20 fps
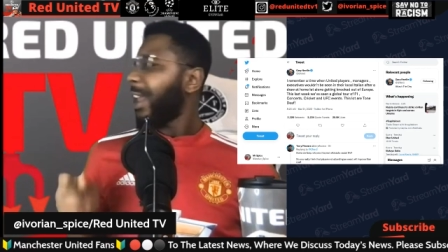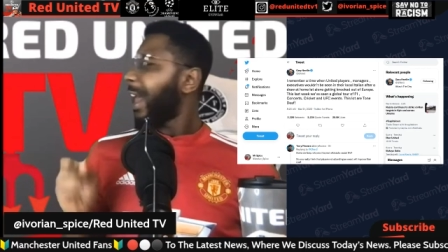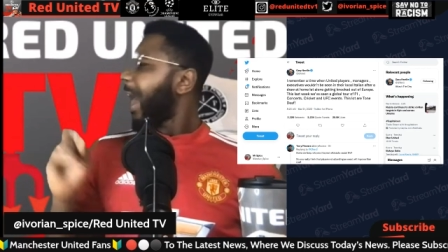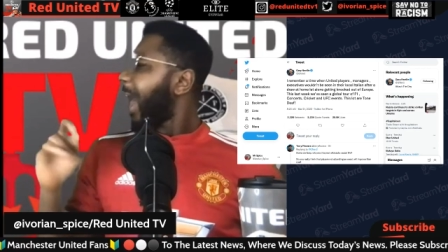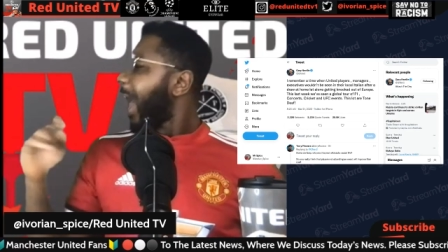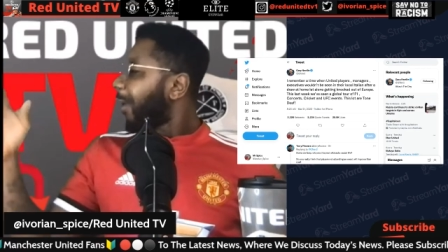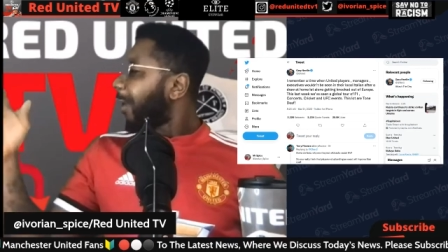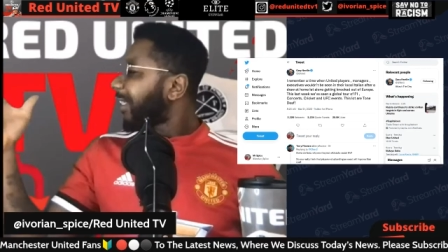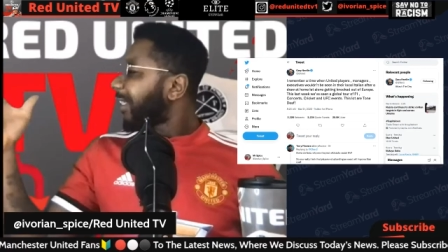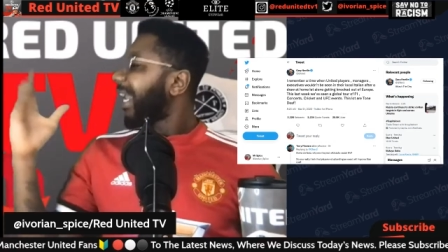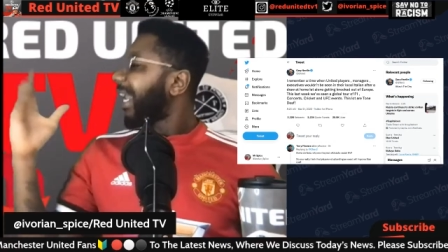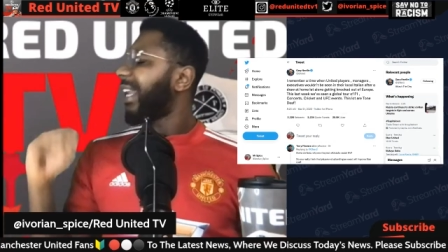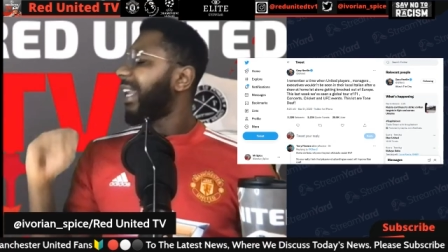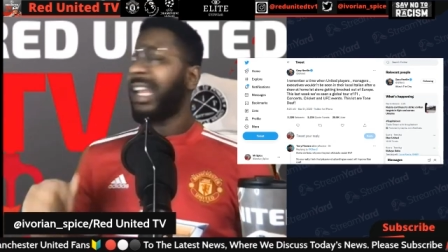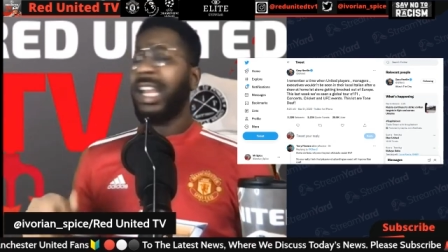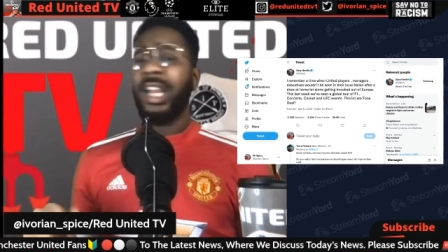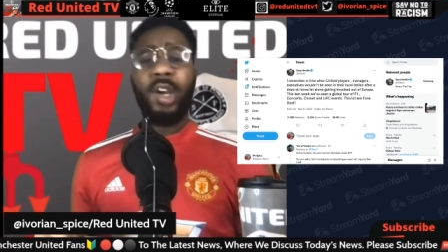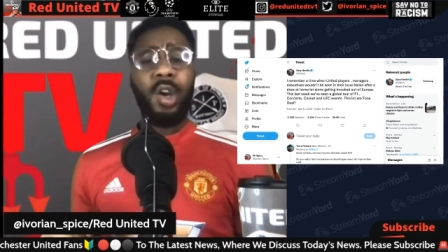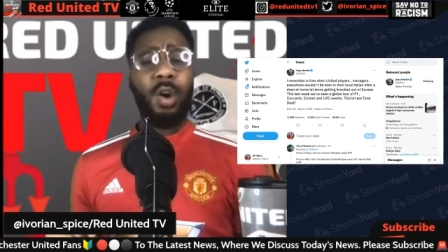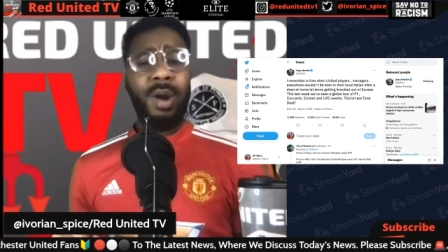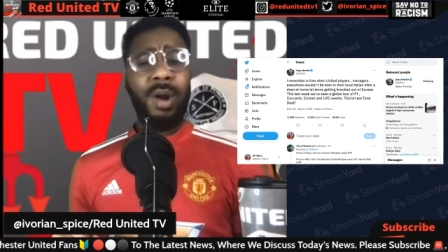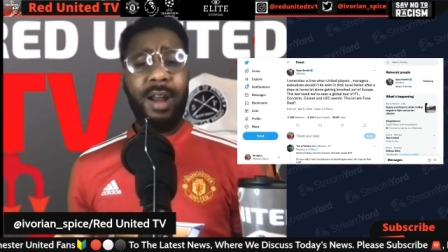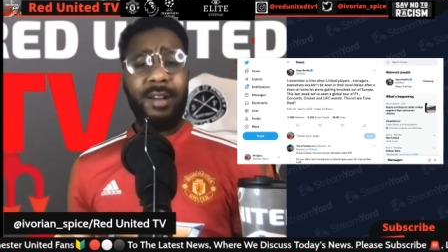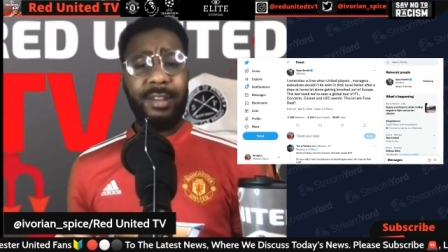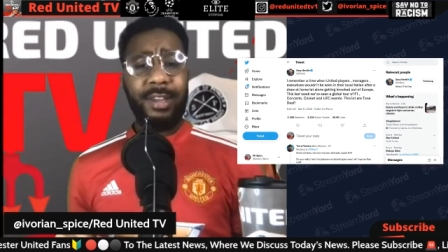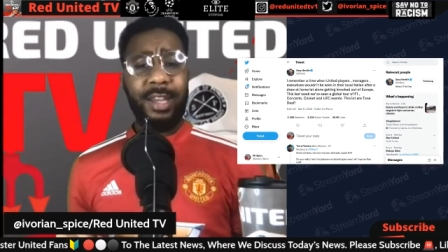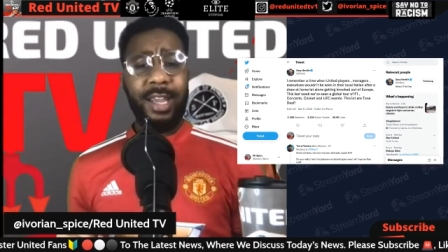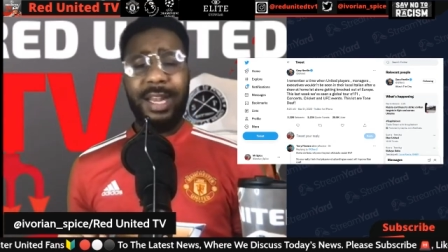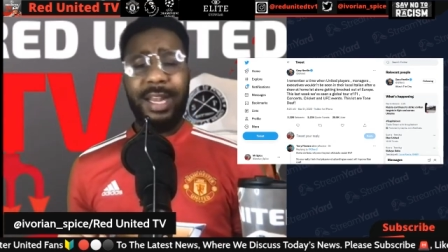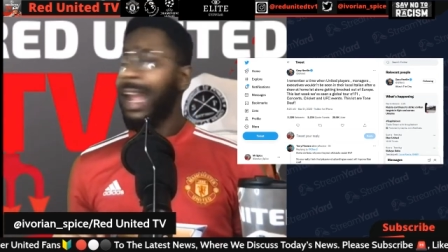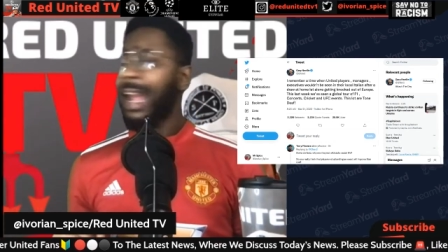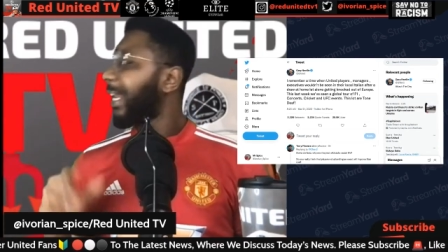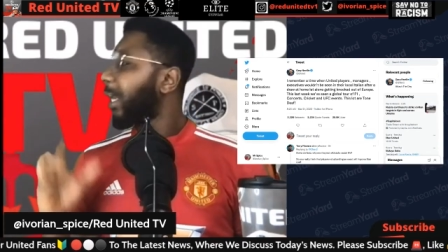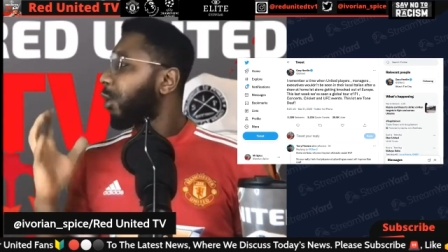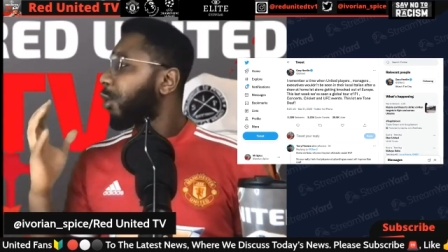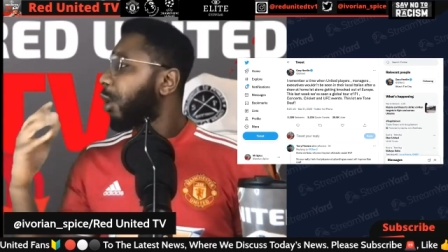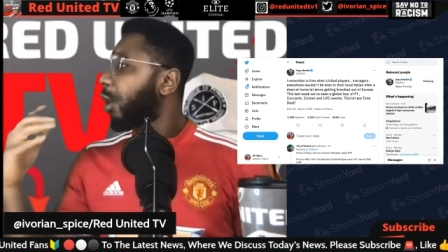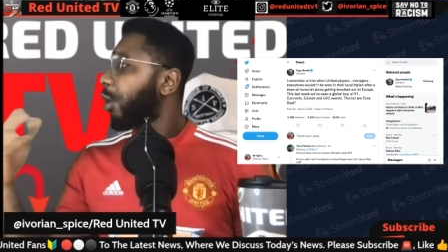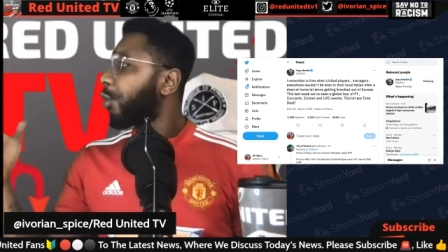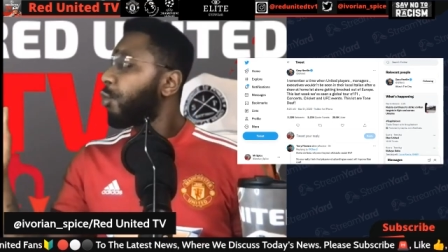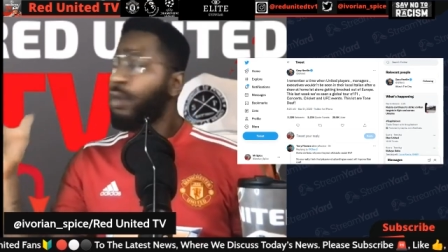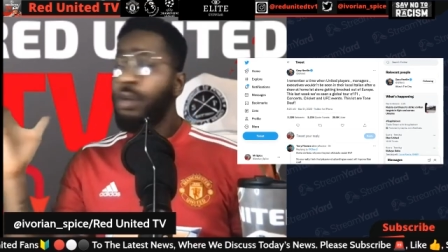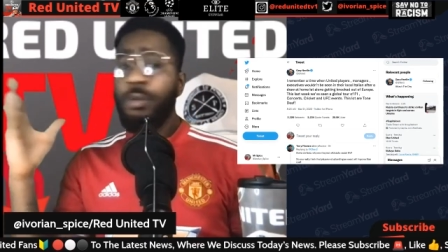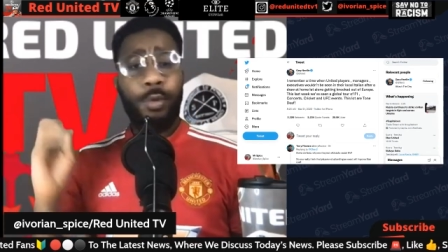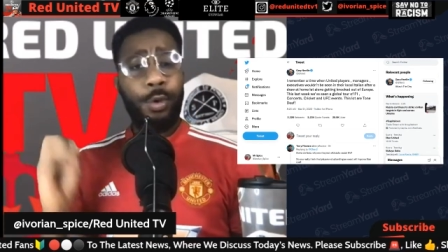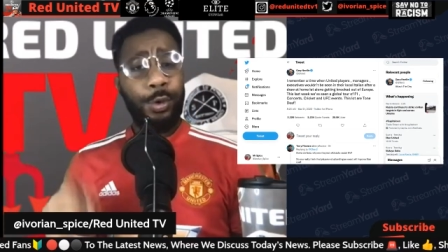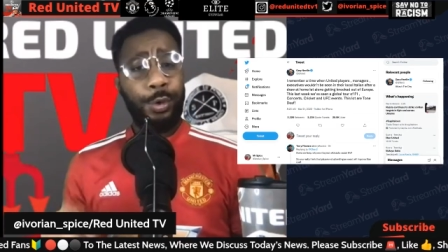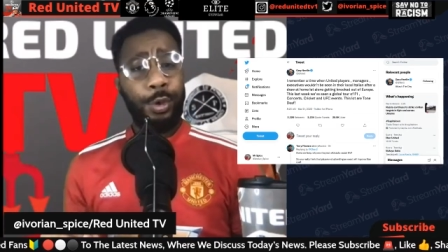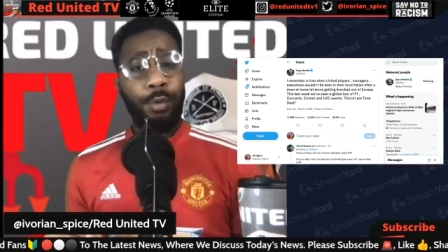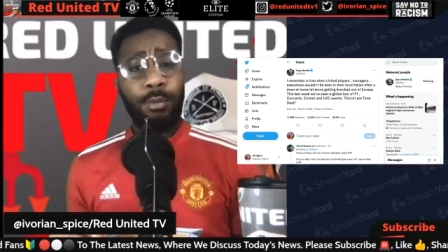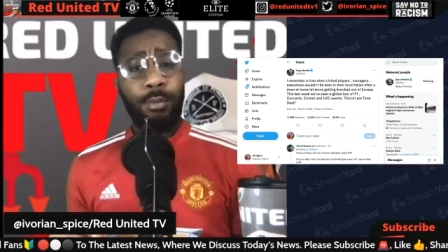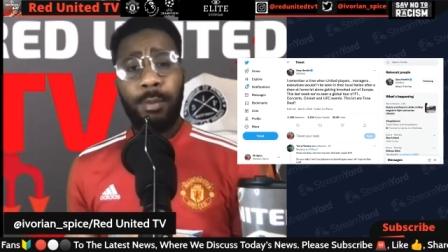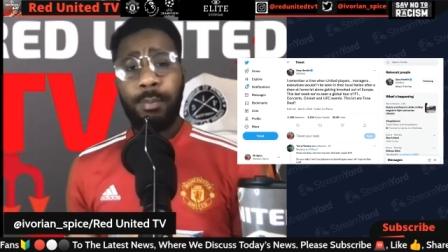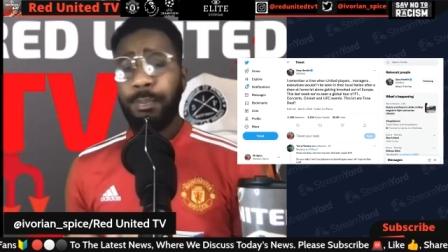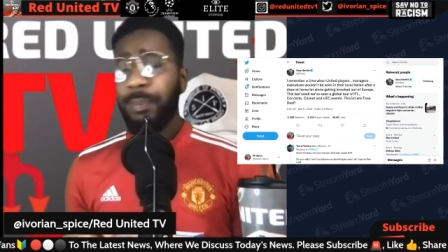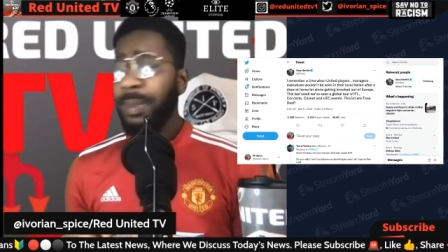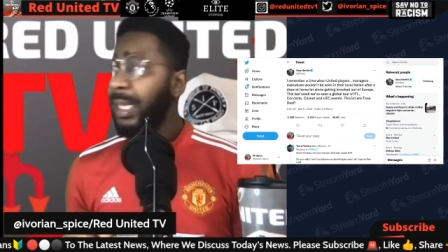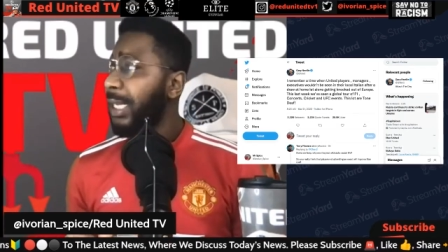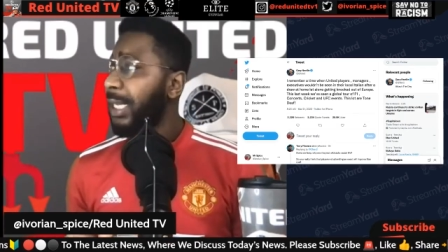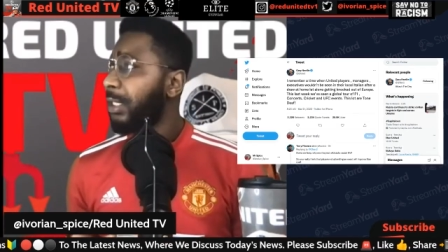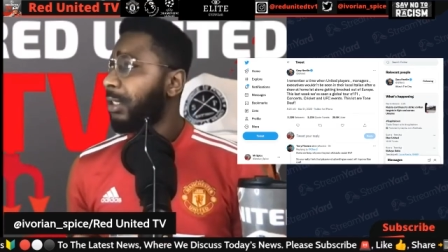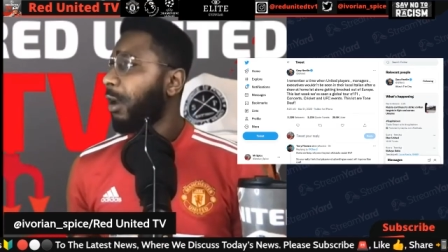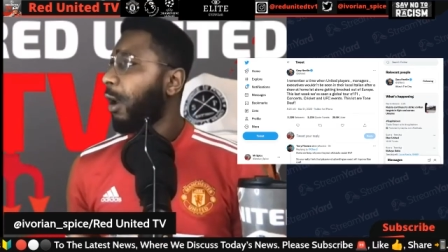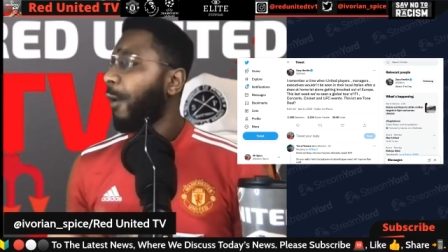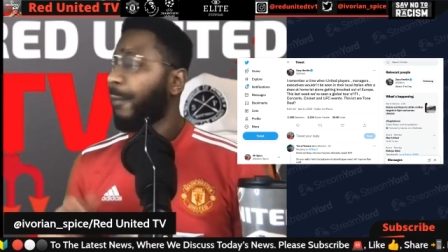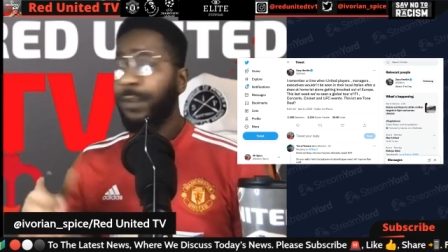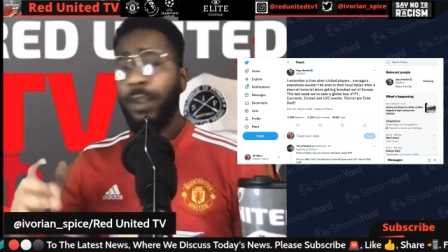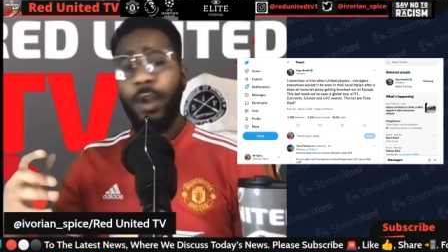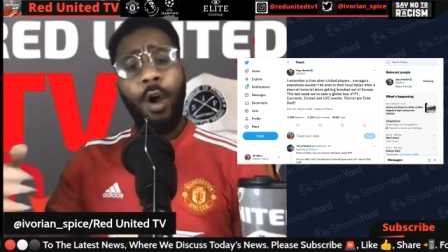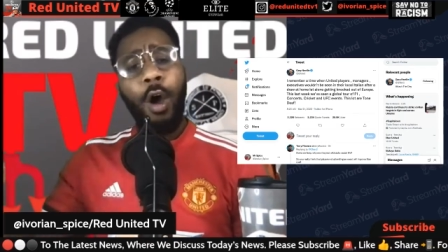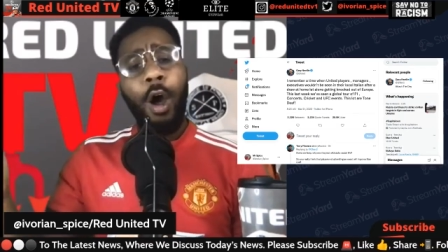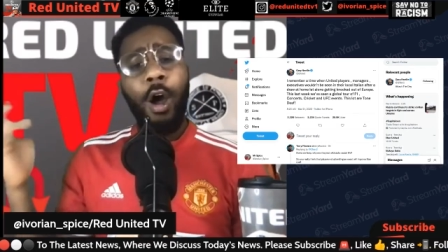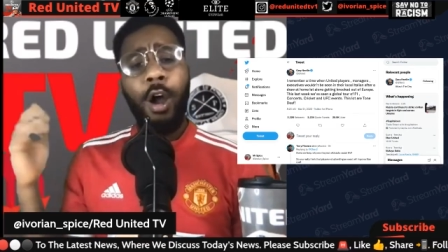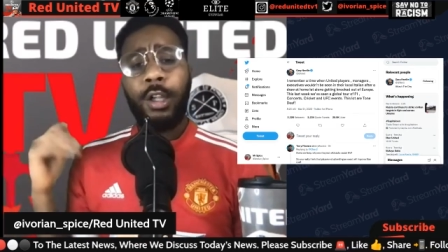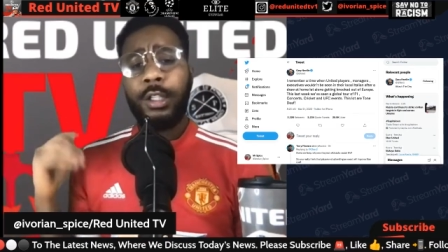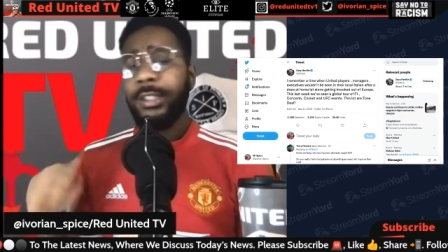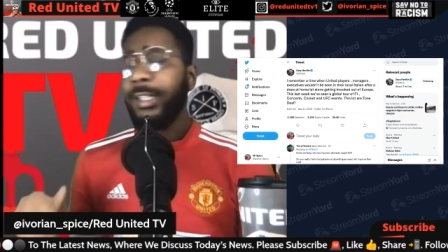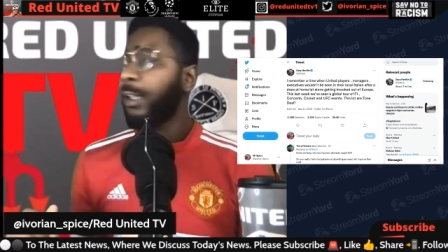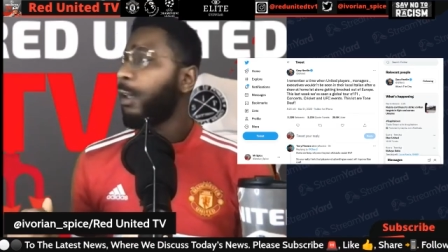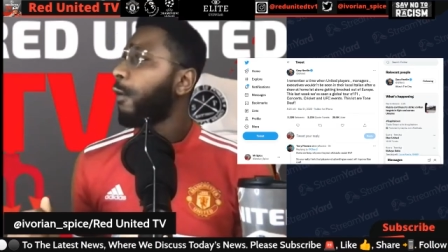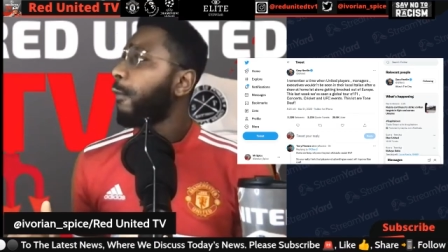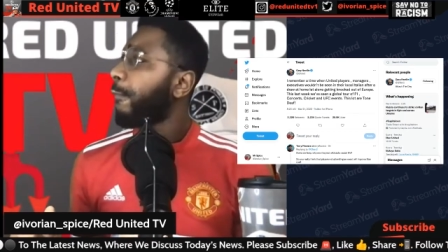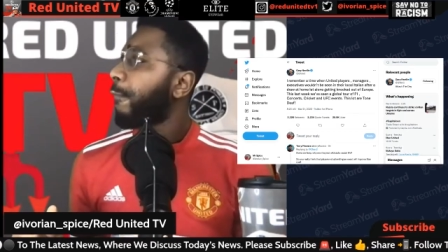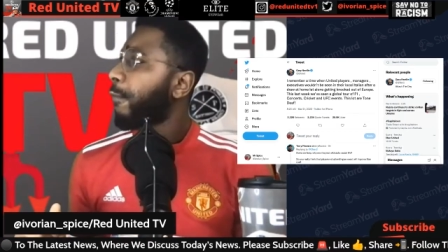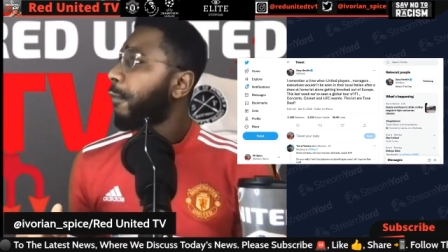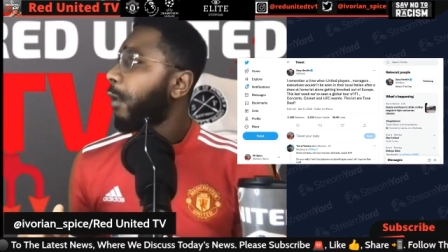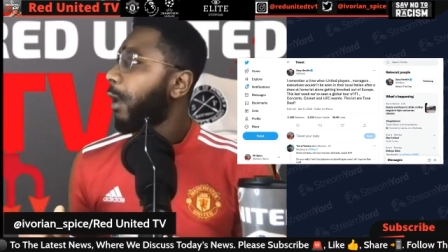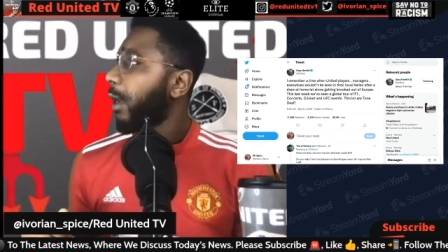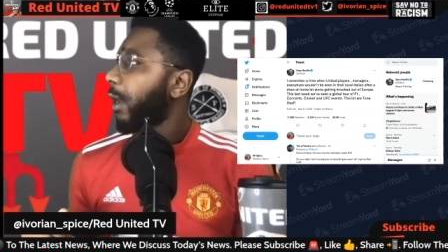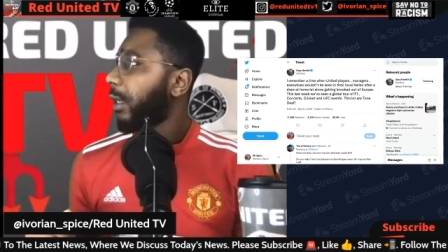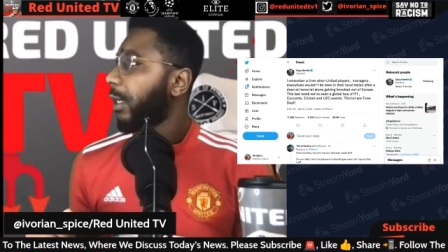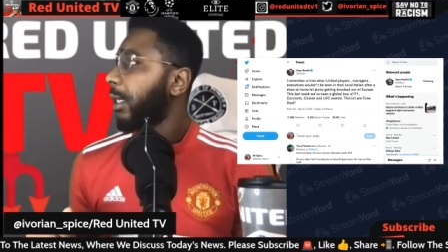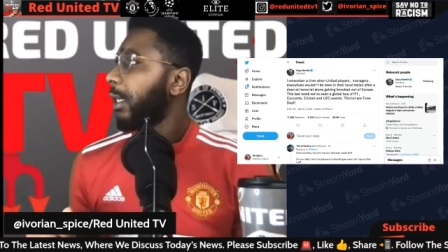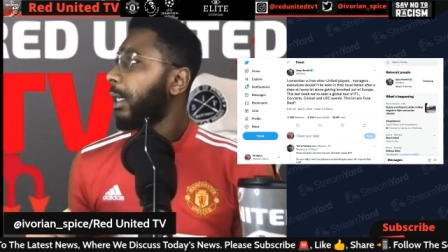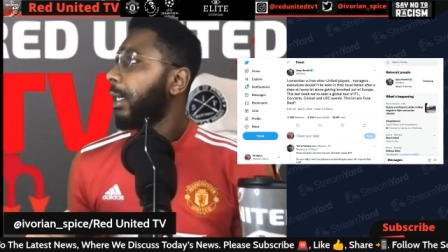How dare they go out there like they're not normal human beings after a hard day of work,